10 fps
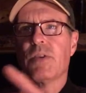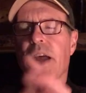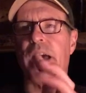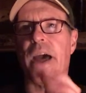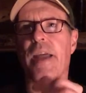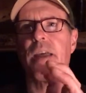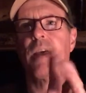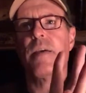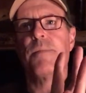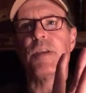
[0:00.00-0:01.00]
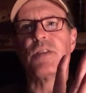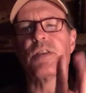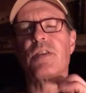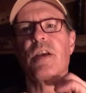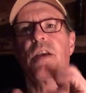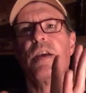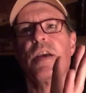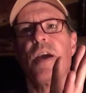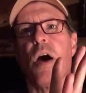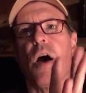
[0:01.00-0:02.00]
I had this
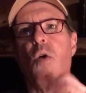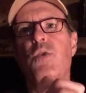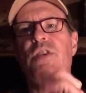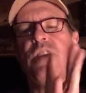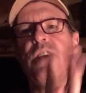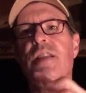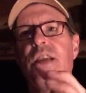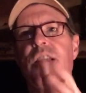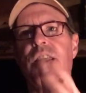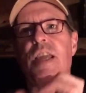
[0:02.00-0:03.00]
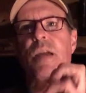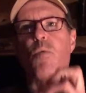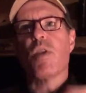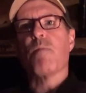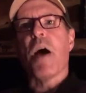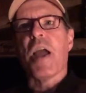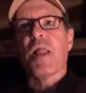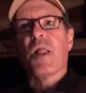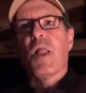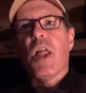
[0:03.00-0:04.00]
OCD thing with my
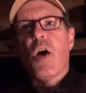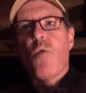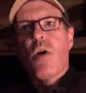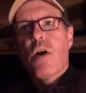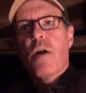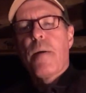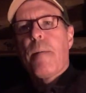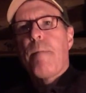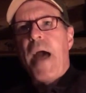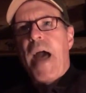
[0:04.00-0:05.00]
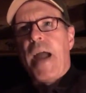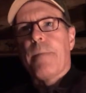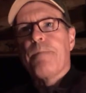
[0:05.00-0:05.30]
lower back.